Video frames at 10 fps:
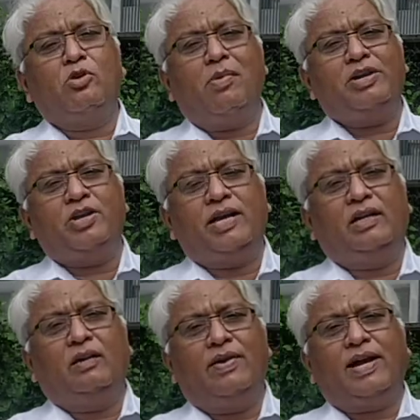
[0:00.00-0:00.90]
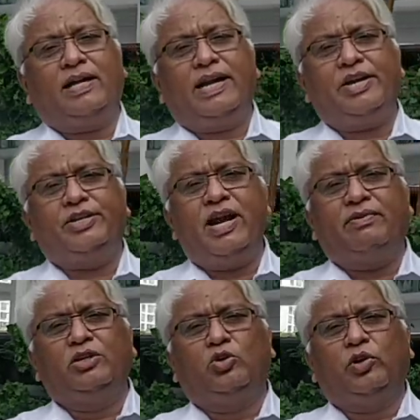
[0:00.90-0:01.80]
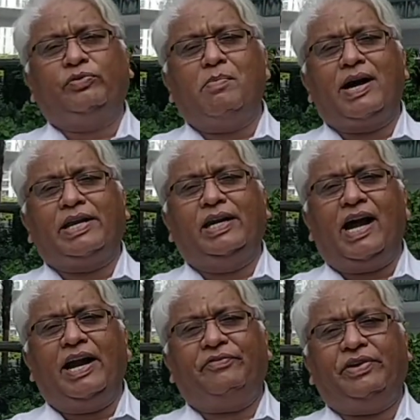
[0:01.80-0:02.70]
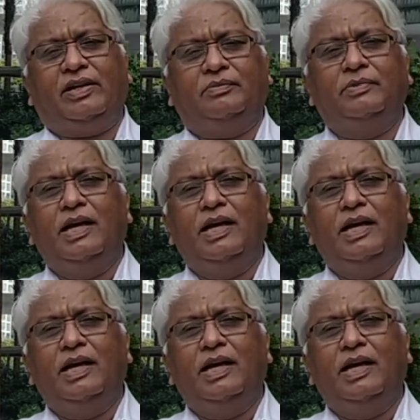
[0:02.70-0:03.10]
to my channel, Venkatesh Devanu from Agri Life here.